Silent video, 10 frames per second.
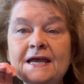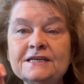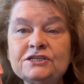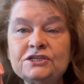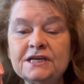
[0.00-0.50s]

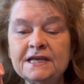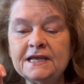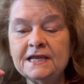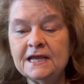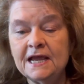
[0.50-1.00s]

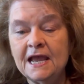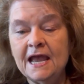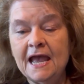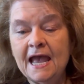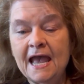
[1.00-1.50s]
She
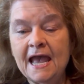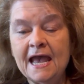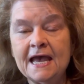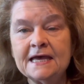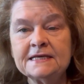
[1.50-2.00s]

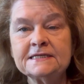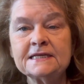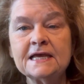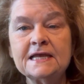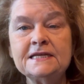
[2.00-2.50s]
has
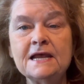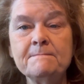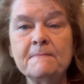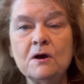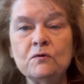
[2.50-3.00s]

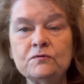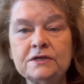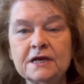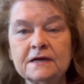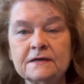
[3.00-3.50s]

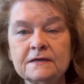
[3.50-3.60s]
pneumonia.